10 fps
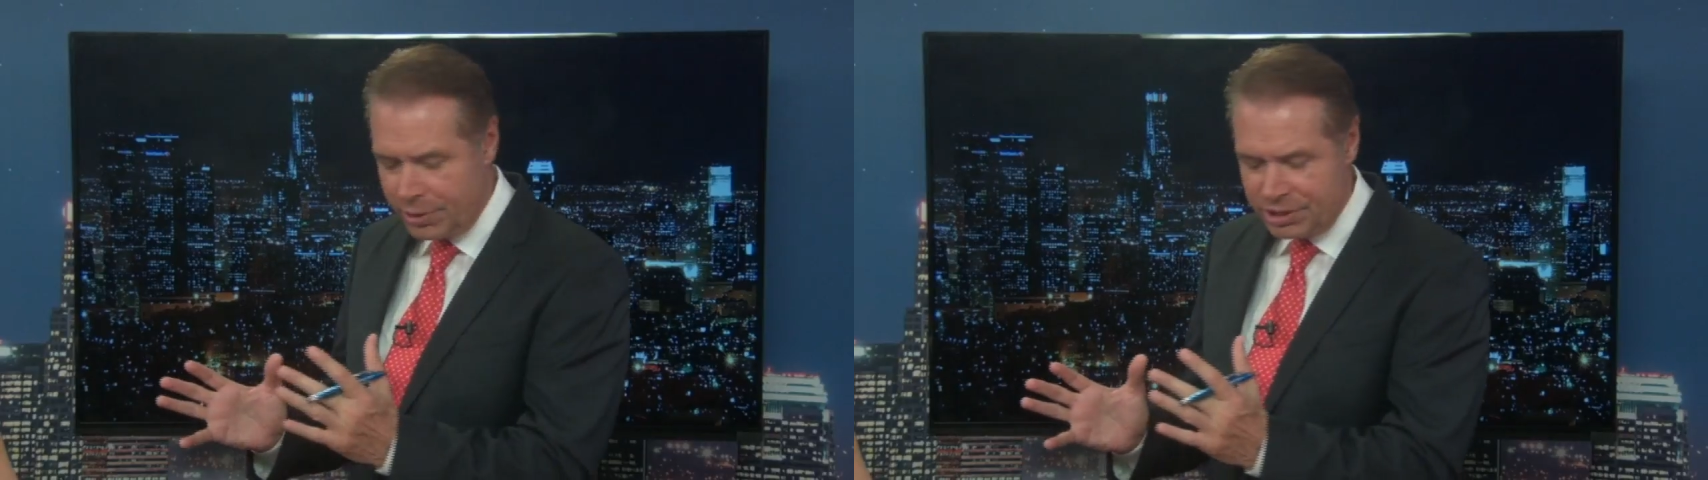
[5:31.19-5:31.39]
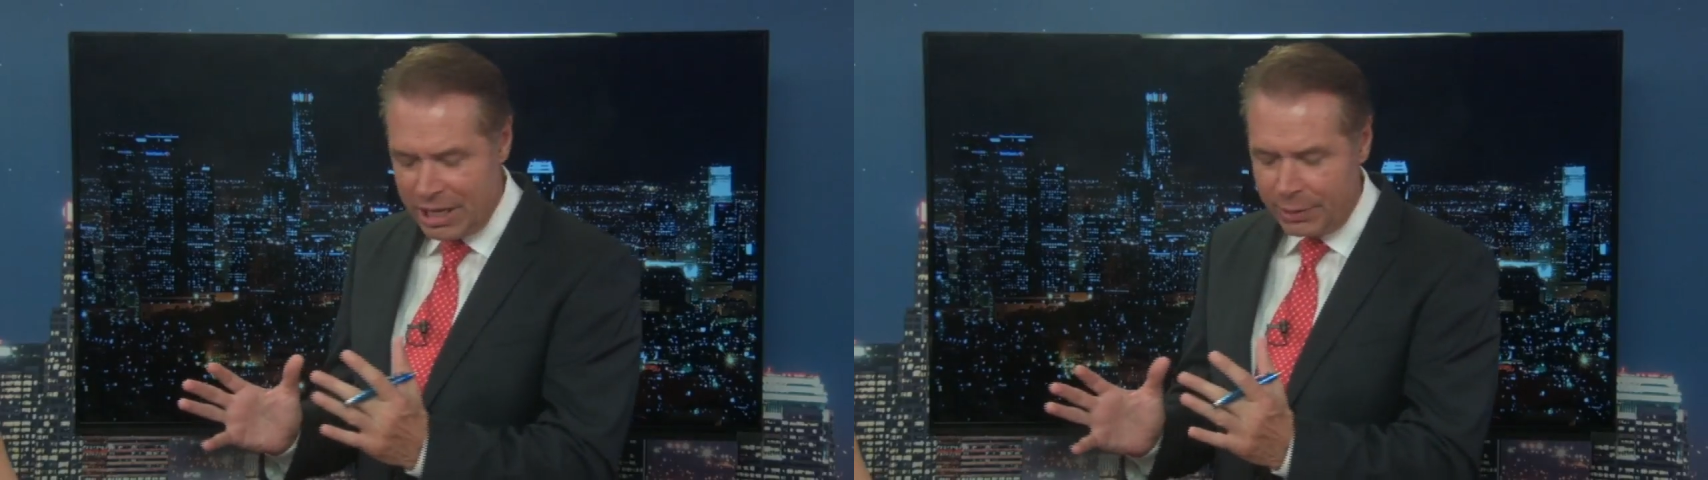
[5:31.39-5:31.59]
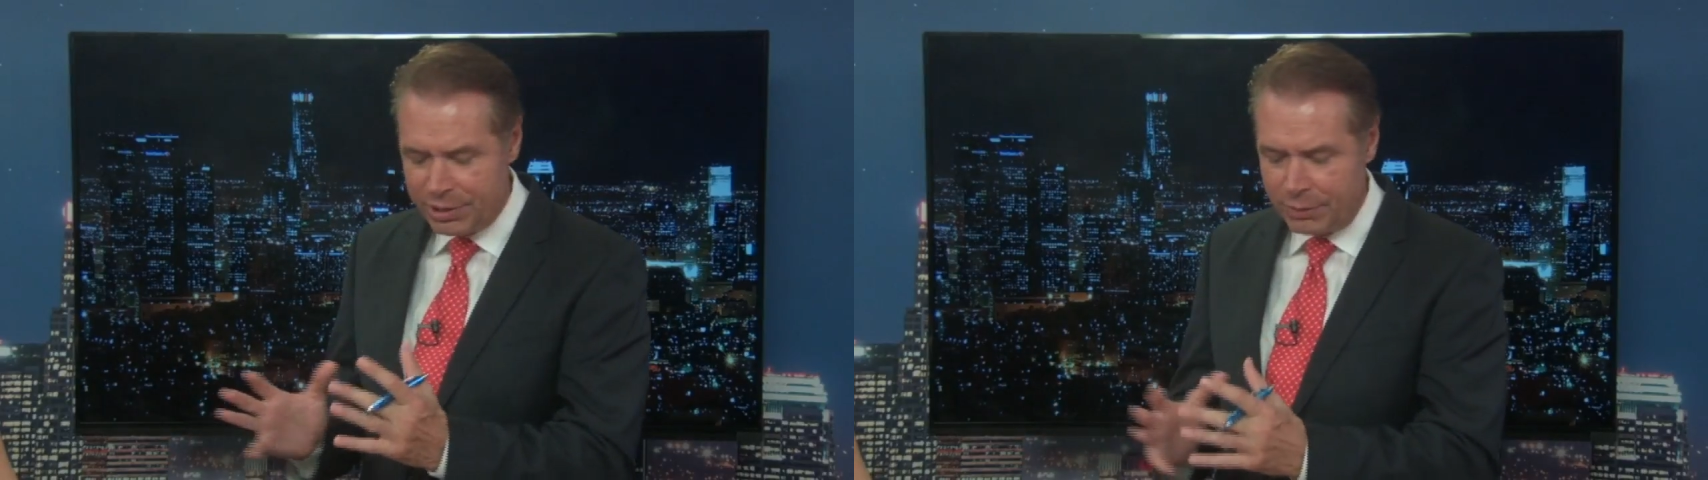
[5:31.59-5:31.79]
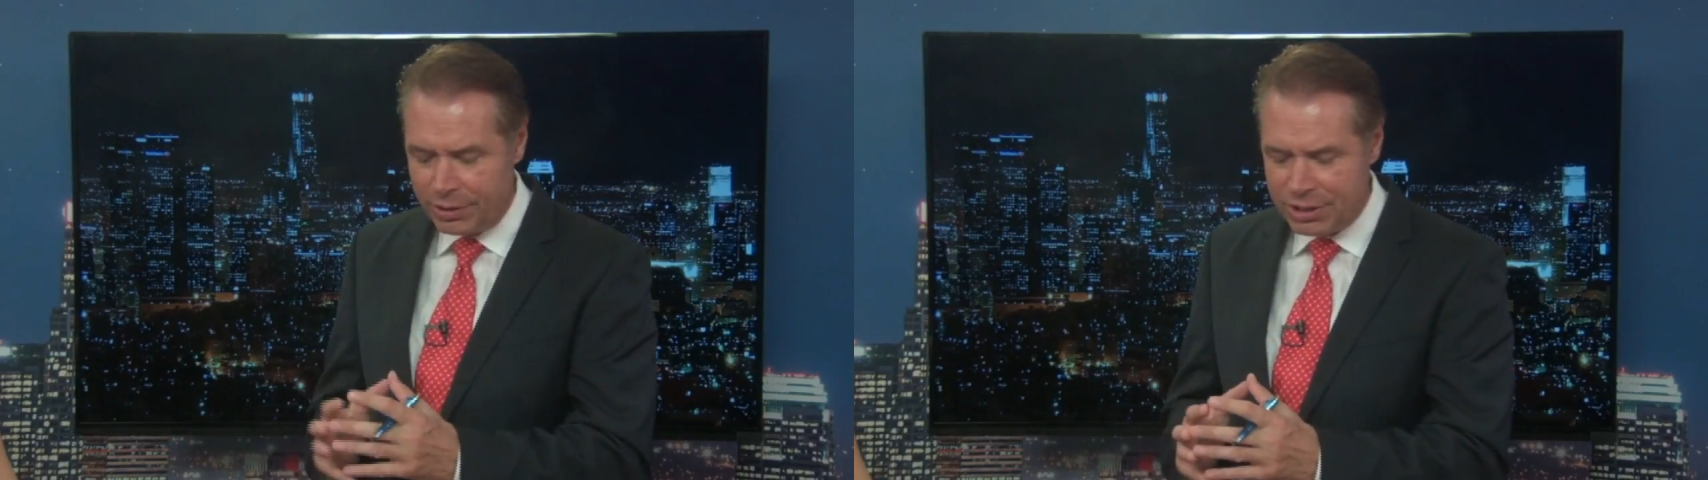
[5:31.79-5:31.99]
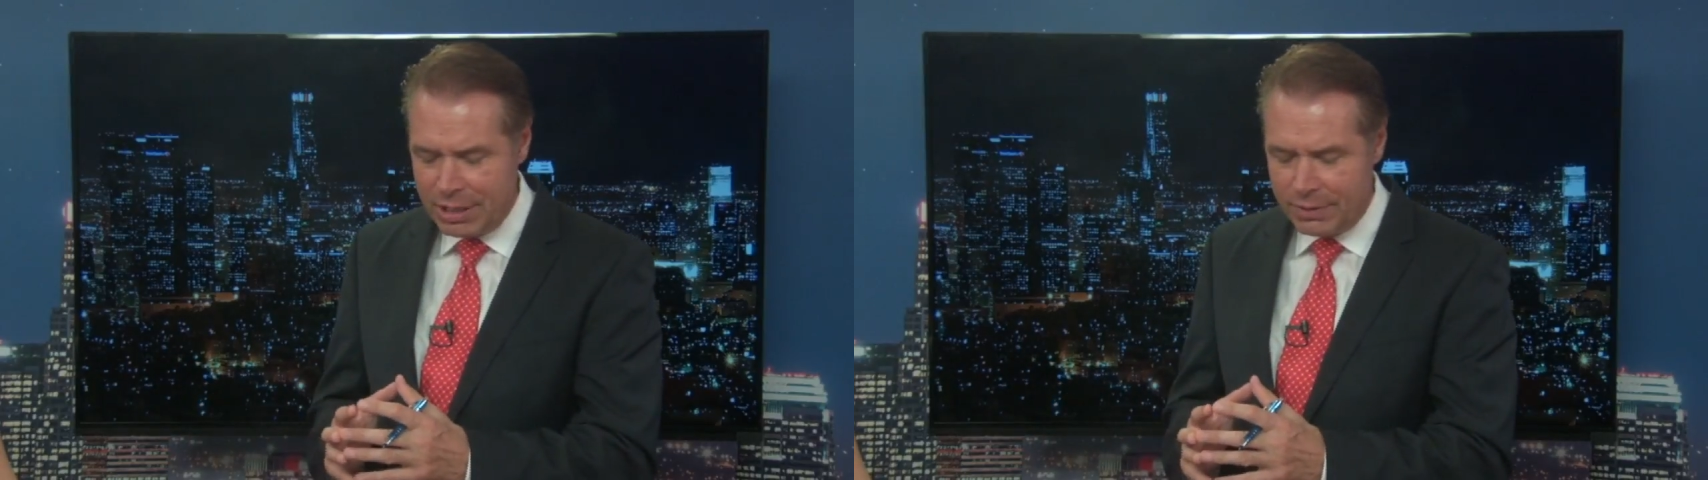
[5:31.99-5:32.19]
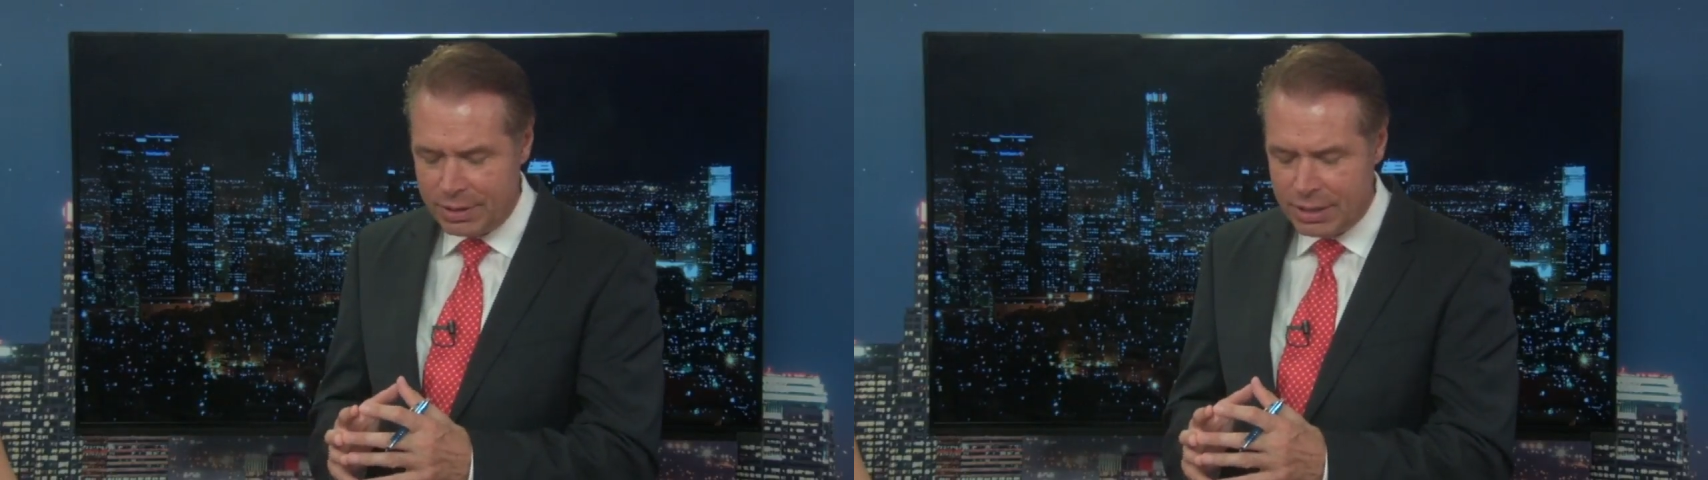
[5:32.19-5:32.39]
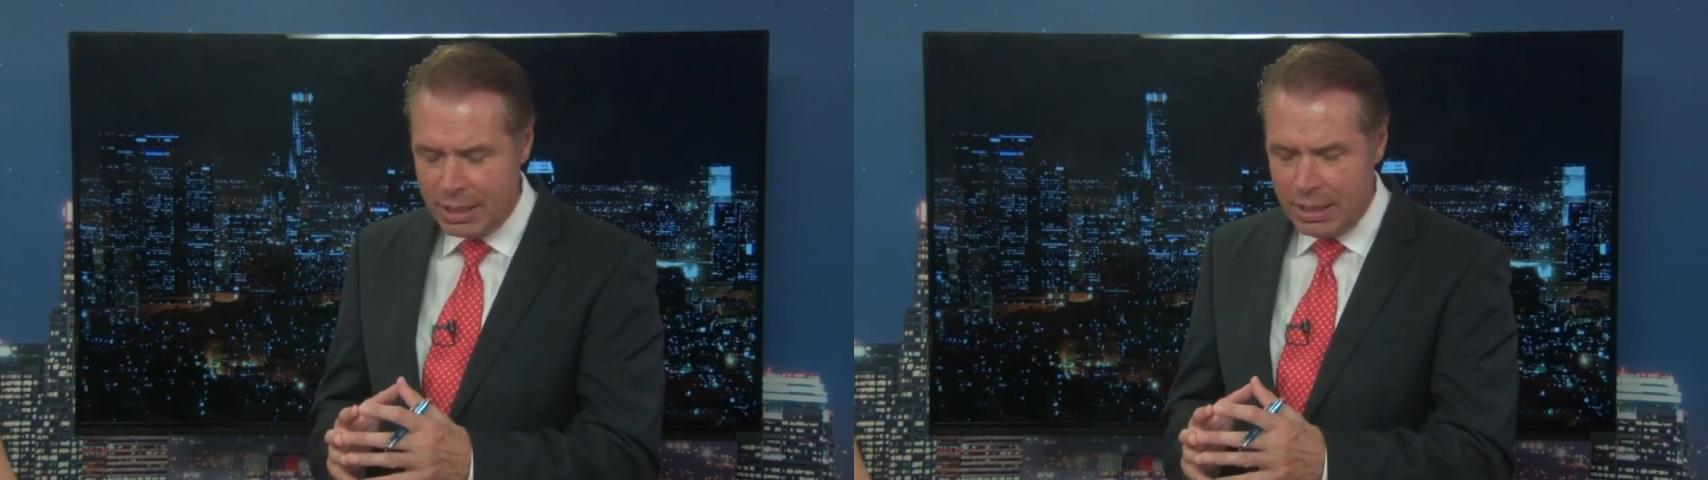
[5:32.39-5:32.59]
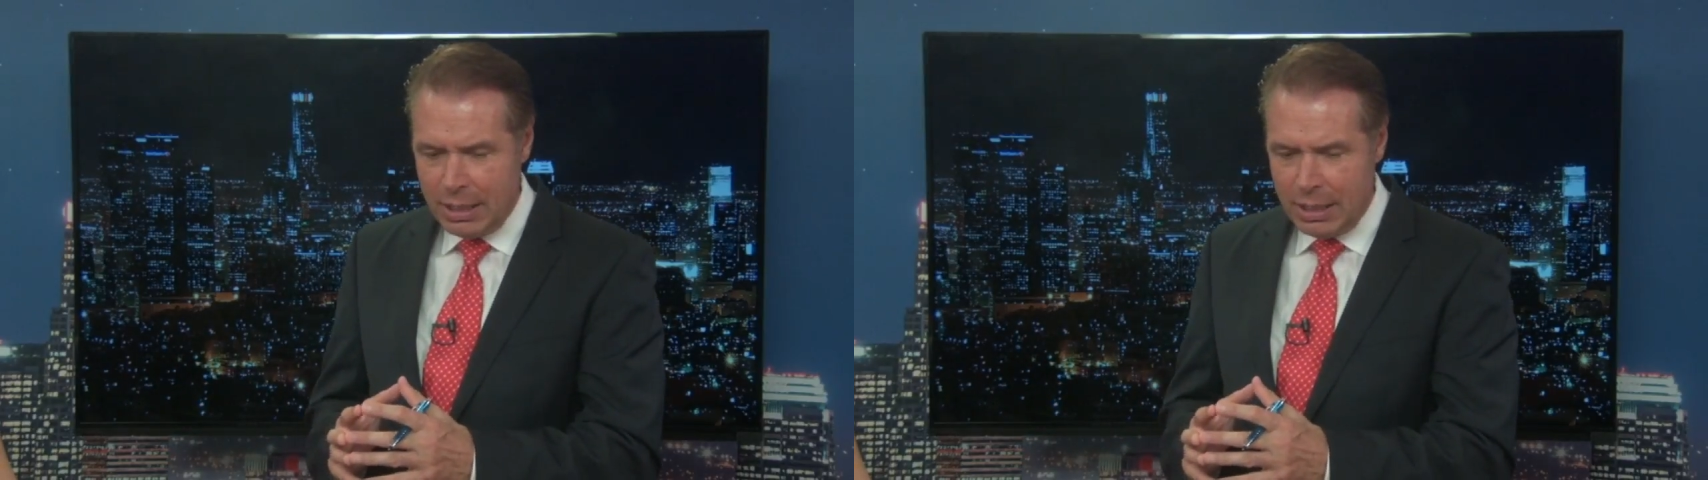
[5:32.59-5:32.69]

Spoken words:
J. Christopher Stevens,